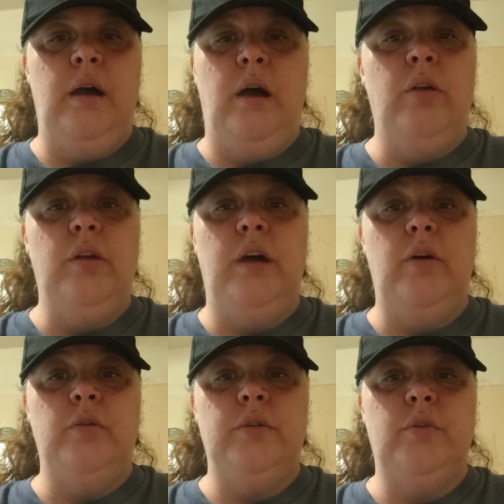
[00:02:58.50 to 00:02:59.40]
All
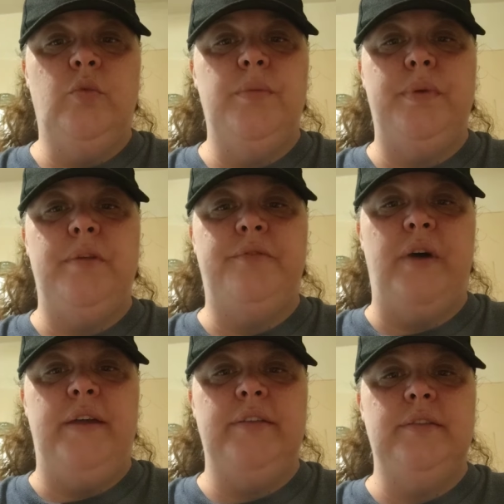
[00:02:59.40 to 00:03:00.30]
along, we've been
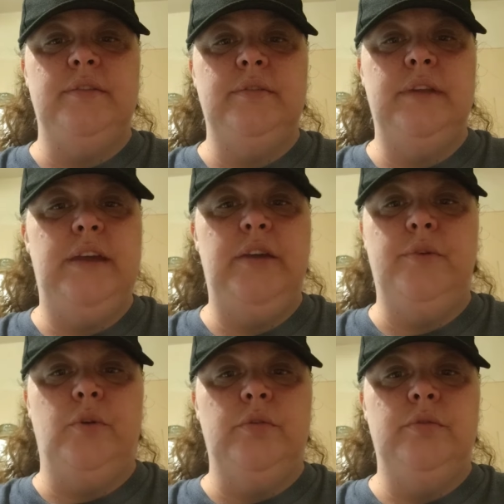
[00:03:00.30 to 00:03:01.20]
fighting
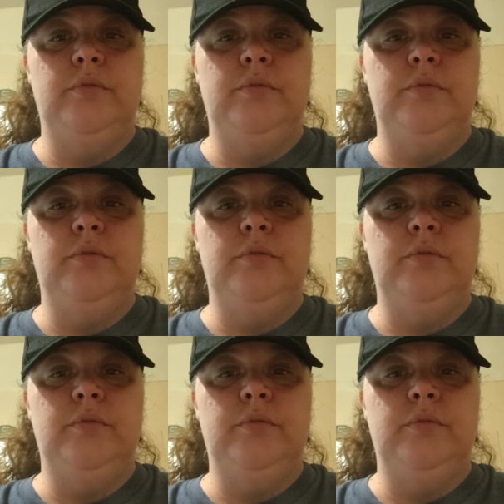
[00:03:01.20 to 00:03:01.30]
evil.